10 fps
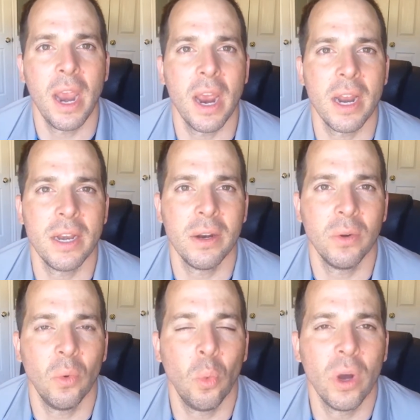
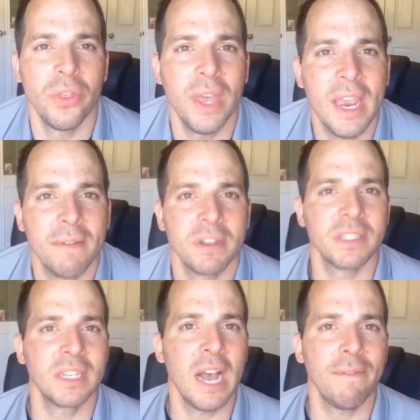and what they have
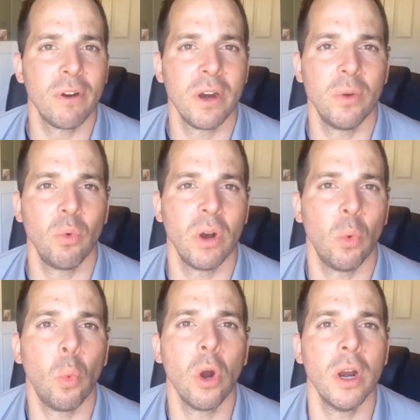discovered
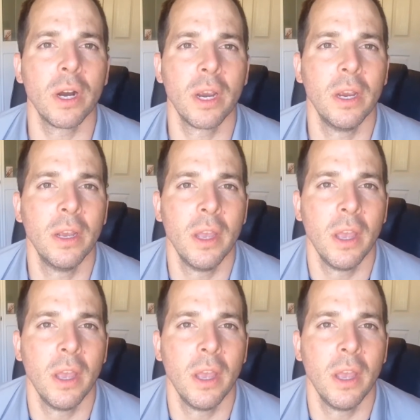will work